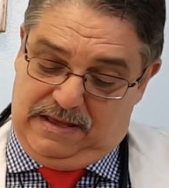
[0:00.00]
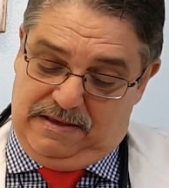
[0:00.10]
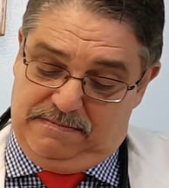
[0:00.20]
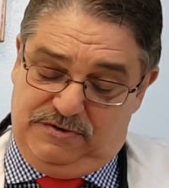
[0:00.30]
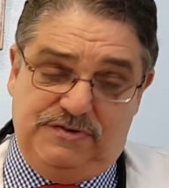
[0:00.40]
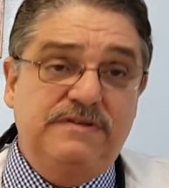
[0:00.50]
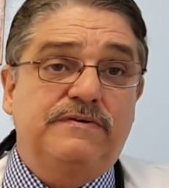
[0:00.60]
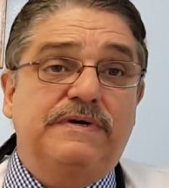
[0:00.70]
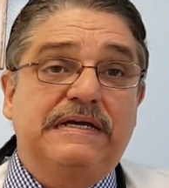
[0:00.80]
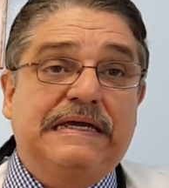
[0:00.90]

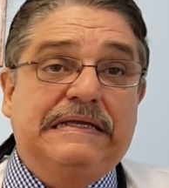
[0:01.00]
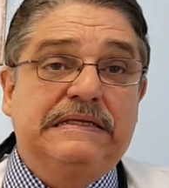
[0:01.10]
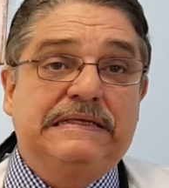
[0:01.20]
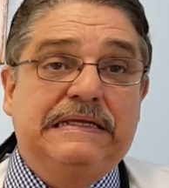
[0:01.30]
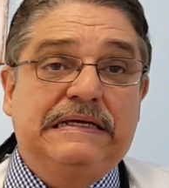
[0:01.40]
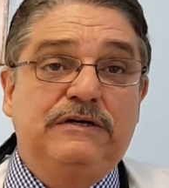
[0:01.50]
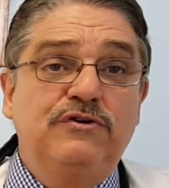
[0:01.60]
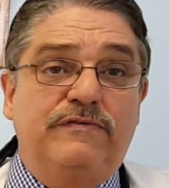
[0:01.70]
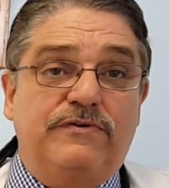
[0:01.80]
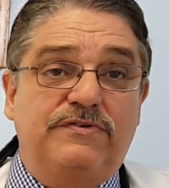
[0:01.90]
machinery in the
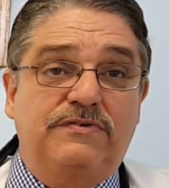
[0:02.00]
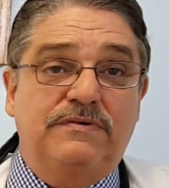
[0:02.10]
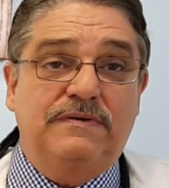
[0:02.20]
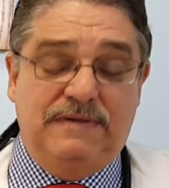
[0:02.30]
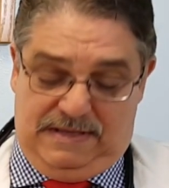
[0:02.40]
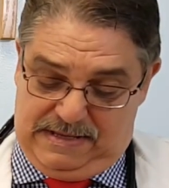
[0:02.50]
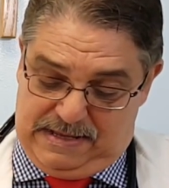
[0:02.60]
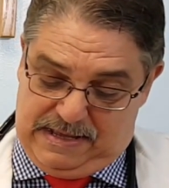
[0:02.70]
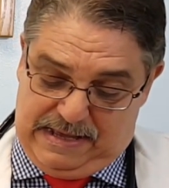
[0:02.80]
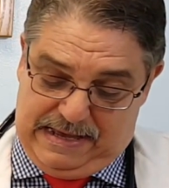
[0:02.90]
universe.
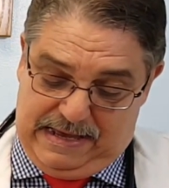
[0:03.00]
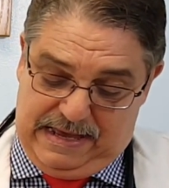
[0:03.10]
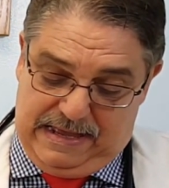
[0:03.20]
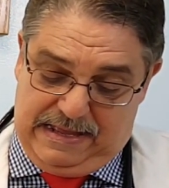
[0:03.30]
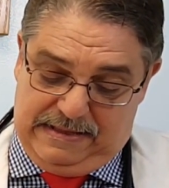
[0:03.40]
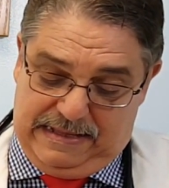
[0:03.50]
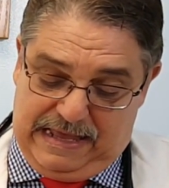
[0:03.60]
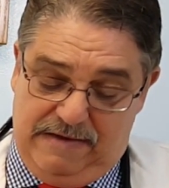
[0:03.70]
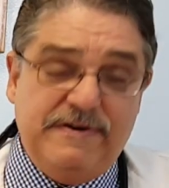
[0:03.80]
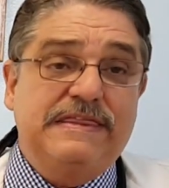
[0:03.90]
And
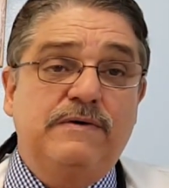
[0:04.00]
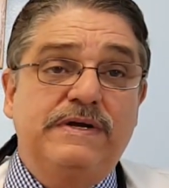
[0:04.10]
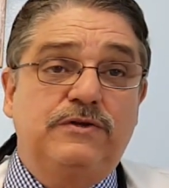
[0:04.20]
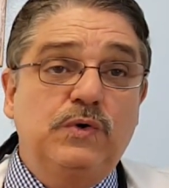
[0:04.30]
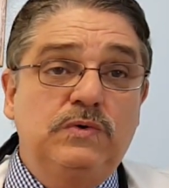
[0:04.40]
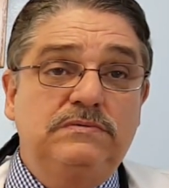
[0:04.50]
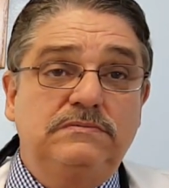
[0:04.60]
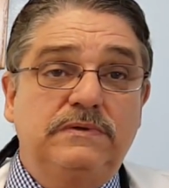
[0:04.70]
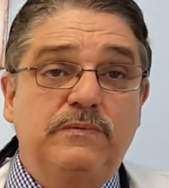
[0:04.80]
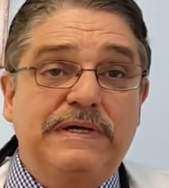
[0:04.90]
everything we do,
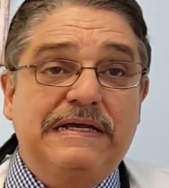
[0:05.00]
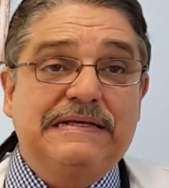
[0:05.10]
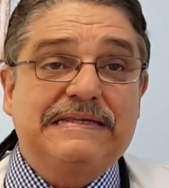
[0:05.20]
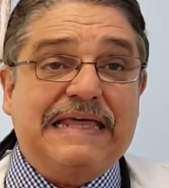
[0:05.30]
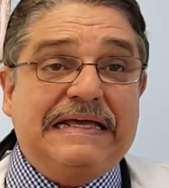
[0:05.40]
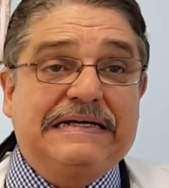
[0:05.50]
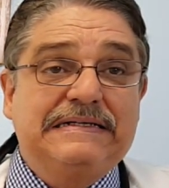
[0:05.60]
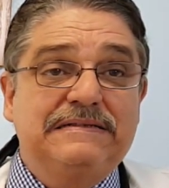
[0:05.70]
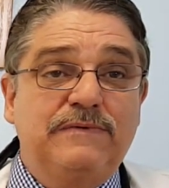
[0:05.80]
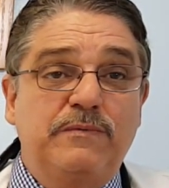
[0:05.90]
when we think,
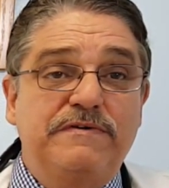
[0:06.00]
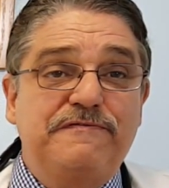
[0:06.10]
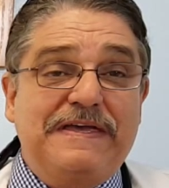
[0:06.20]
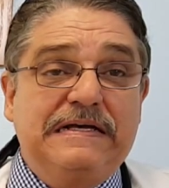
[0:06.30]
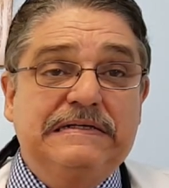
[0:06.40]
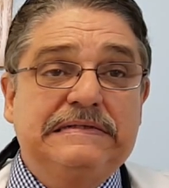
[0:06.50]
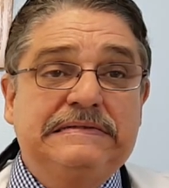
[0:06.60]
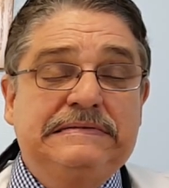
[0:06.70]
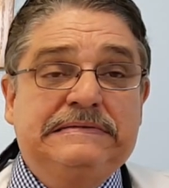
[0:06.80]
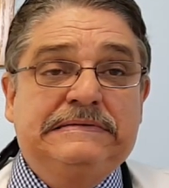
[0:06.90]
when we
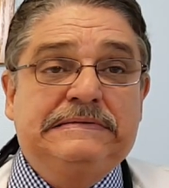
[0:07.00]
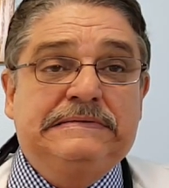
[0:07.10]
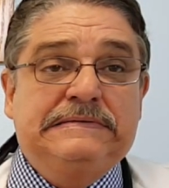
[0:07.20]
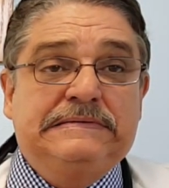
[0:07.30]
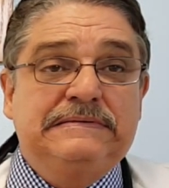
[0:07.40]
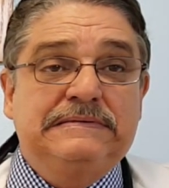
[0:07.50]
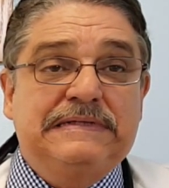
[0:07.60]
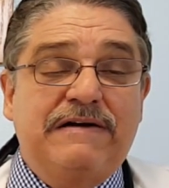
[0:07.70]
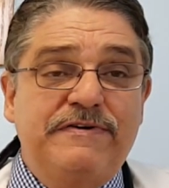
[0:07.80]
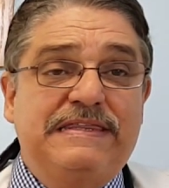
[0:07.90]
feel,
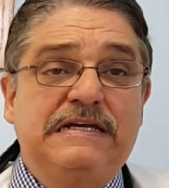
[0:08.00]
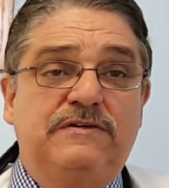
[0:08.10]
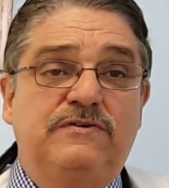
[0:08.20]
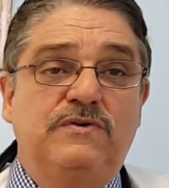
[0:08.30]
everything